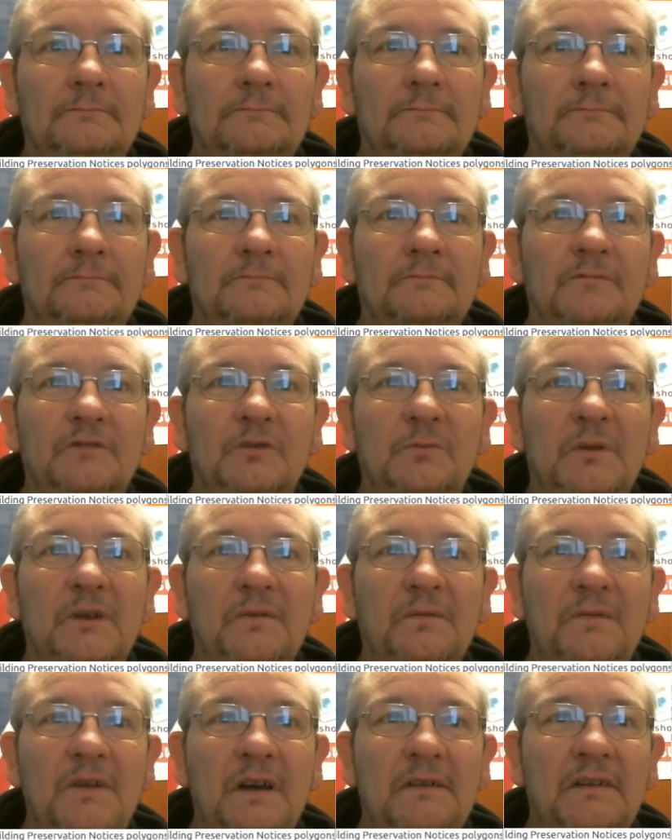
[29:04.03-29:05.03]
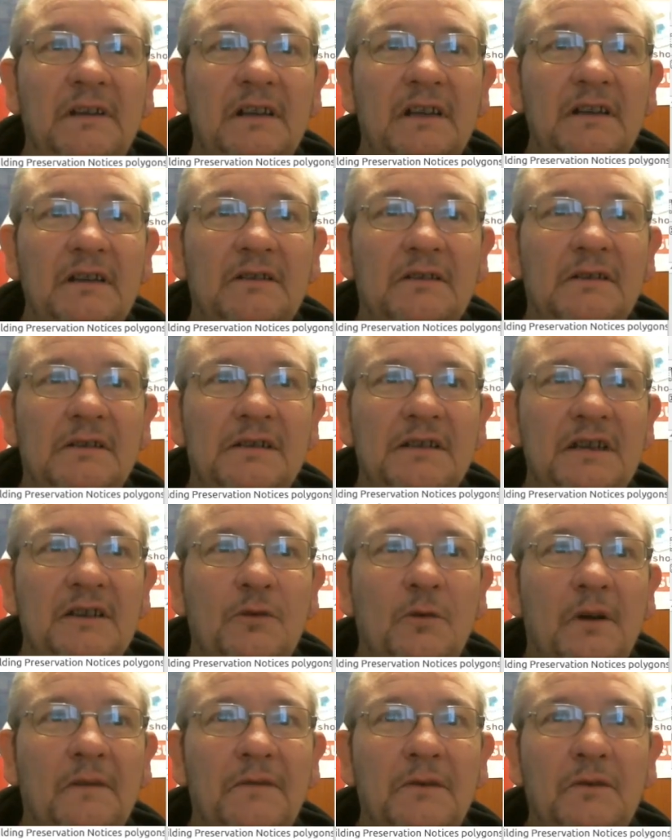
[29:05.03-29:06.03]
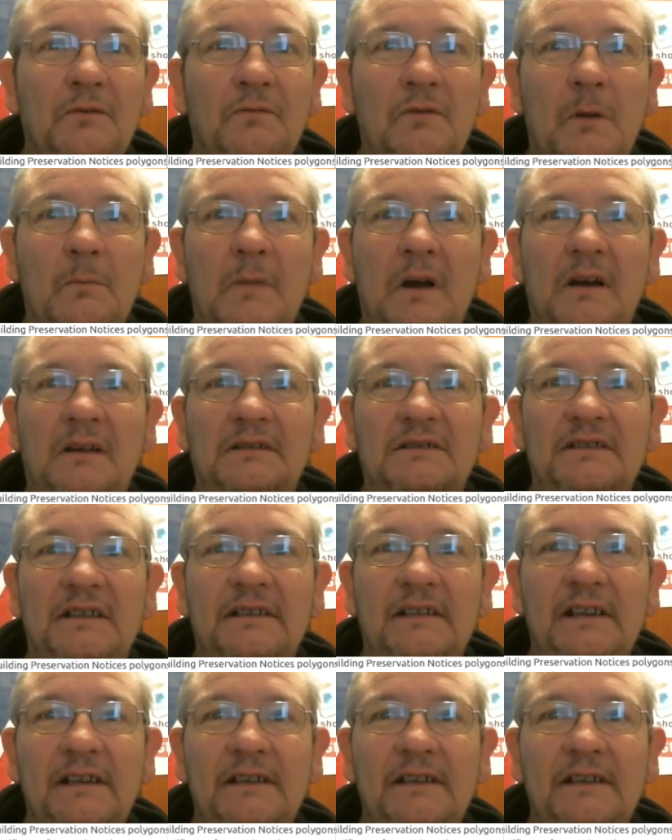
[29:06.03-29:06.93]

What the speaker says: It's been found here. You can see quite a few crop marks in there.